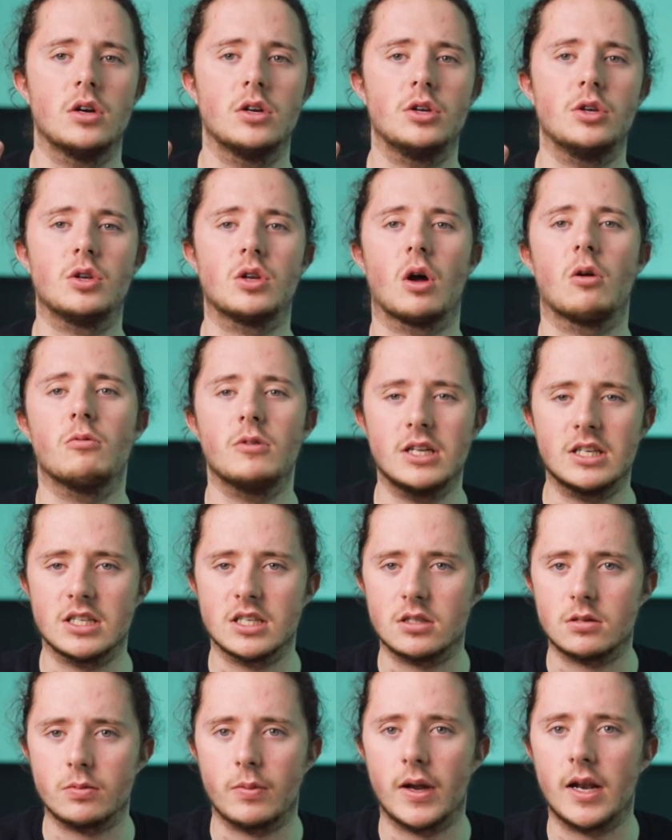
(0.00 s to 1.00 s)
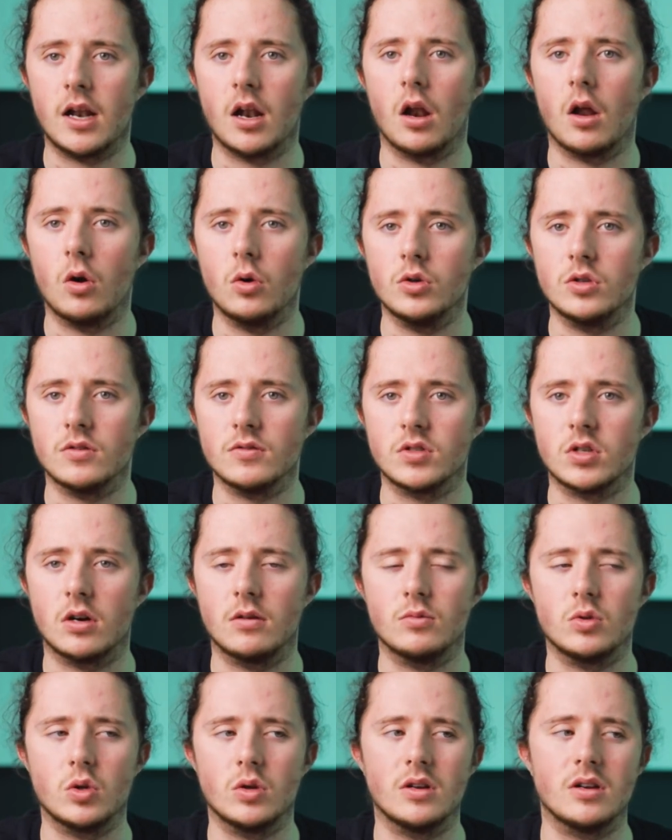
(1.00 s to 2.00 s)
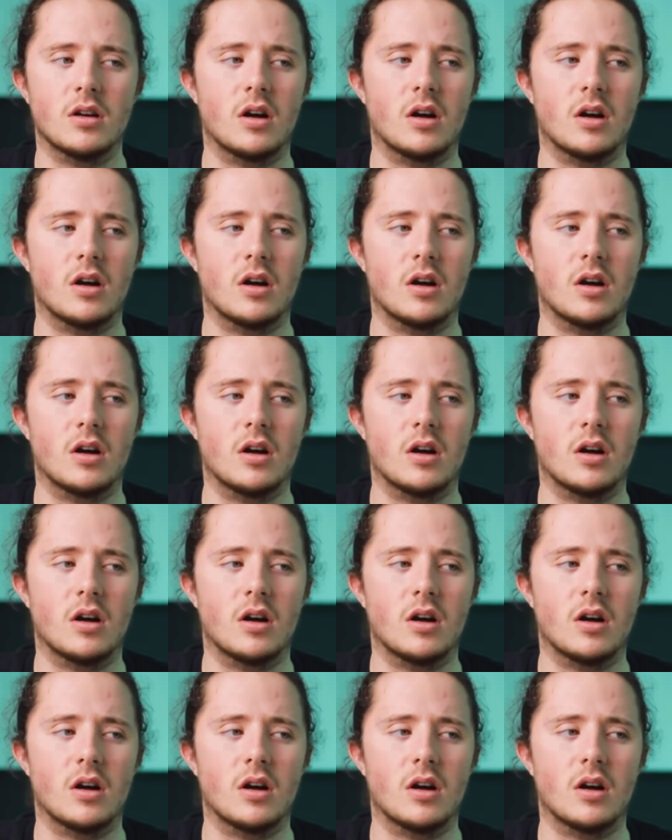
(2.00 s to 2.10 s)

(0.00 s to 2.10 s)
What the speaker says: you don't need to spend loads of time doing it.